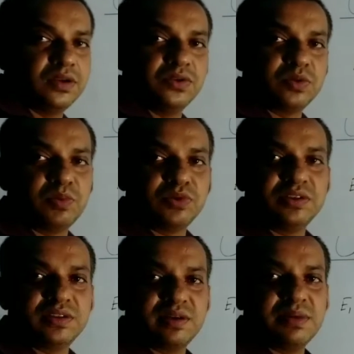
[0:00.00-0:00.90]
So both in
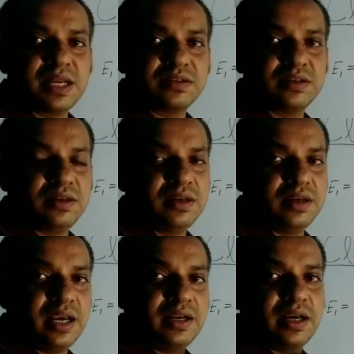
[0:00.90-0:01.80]
the same direction.
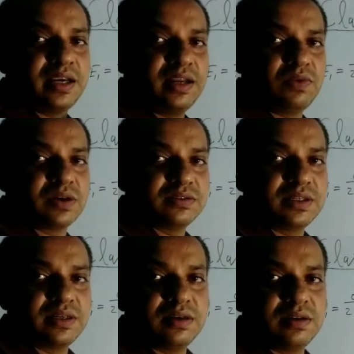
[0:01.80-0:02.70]
And again, what is the
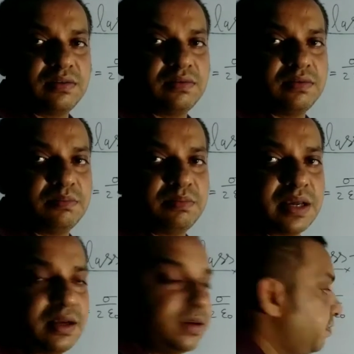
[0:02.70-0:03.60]

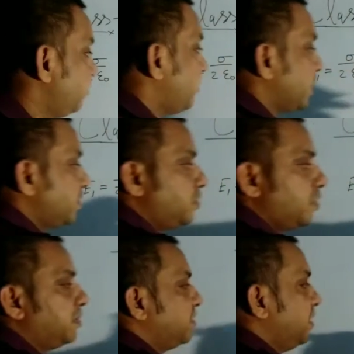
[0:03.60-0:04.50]
magnitude
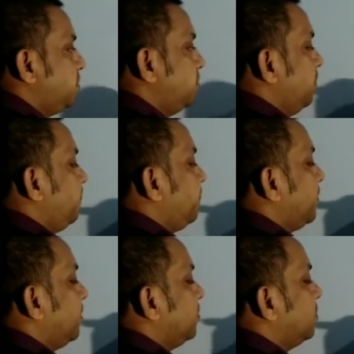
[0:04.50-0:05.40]
of this E2?
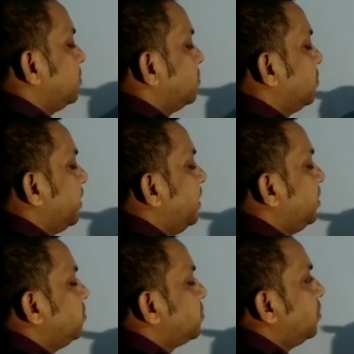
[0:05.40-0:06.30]
So
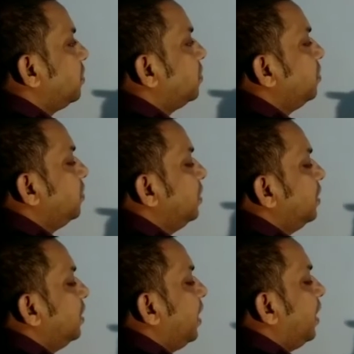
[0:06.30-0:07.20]
E2 is equal to,
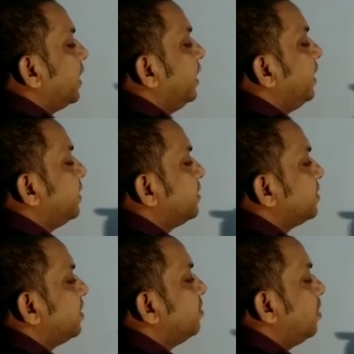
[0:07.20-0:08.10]
again it is
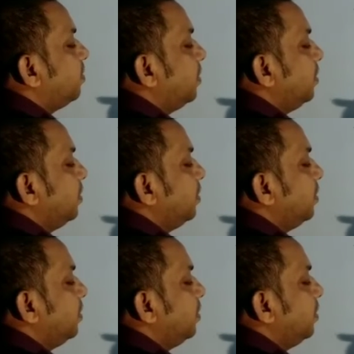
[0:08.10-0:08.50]
sigma upon